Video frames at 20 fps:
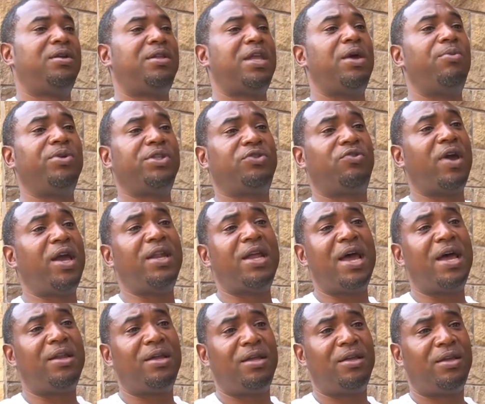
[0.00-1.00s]
they was great
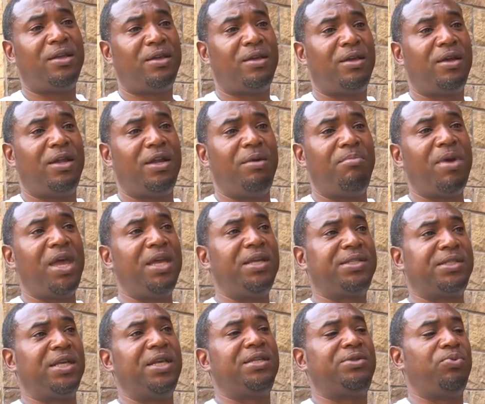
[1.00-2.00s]
at it. And it made
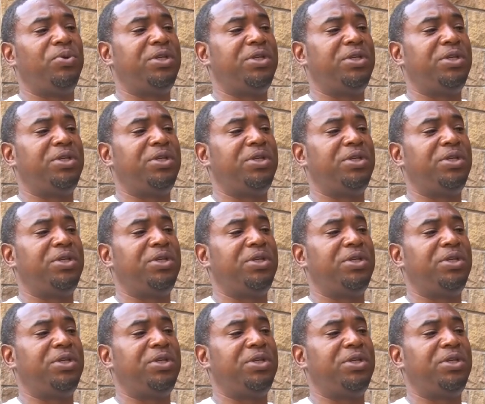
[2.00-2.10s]
sense.